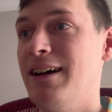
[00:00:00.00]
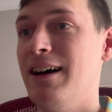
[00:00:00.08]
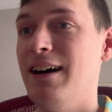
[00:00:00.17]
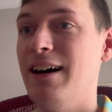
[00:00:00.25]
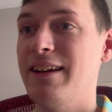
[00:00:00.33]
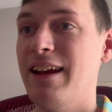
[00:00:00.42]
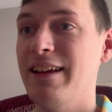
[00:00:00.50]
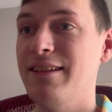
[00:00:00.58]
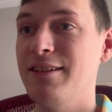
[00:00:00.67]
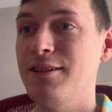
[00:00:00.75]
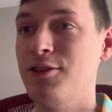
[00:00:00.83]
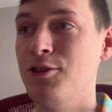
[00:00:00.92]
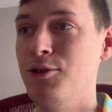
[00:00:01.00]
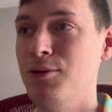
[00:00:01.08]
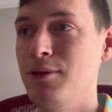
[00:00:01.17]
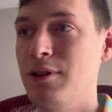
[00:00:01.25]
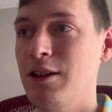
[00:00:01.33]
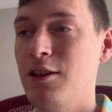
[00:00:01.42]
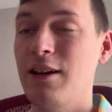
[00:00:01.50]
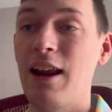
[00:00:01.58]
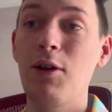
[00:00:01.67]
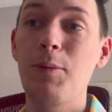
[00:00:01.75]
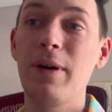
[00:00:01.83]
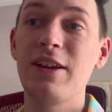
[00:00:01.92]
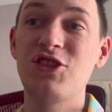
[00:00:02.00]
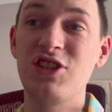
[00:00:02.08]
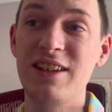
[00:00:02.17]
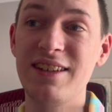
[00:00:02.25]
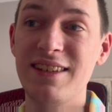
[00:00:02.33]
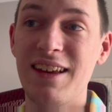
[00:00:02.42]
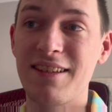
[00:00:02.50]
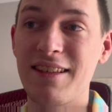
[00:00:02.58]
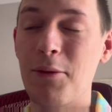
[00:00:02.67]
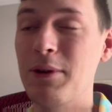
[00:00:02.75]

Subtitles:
Knight d2. Now we play g6.